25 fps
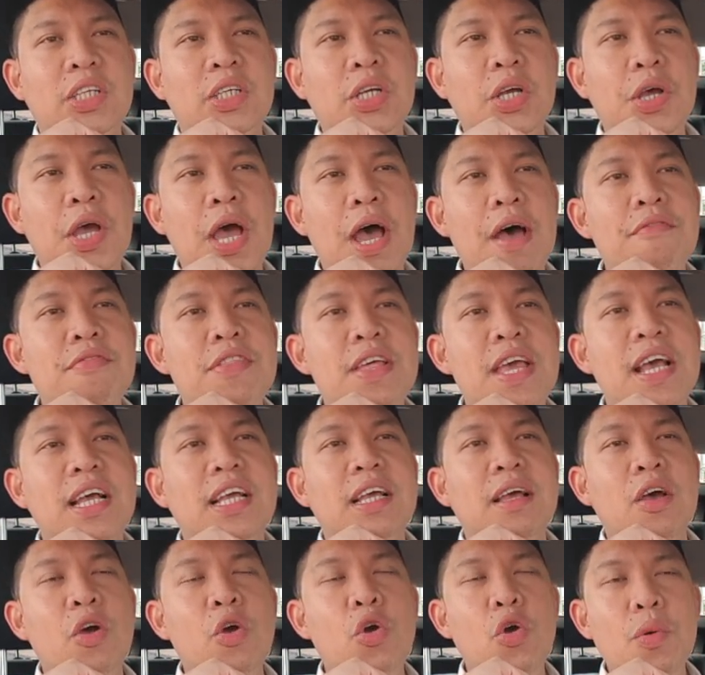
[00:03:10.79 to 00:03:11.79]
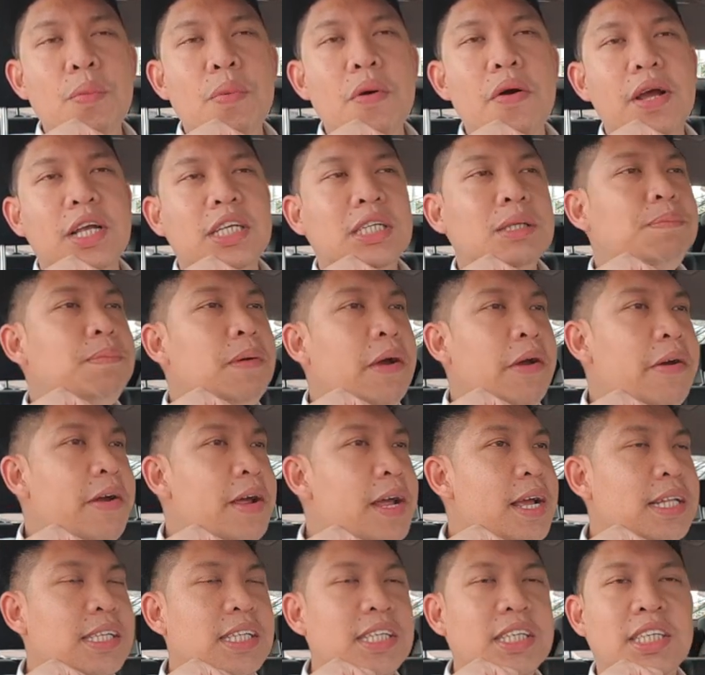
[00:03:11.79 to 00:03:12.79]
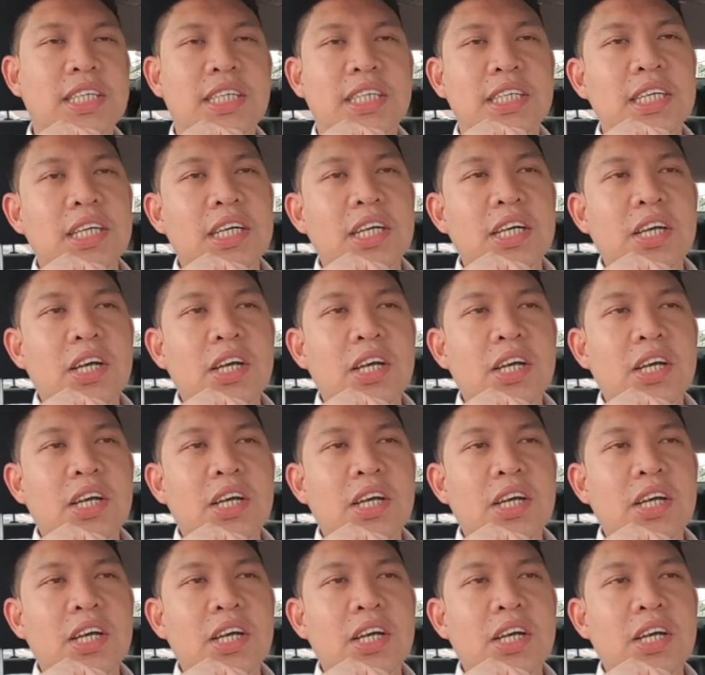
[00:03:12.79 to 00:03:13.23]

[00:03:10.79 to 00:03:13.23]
to have the Uber experience,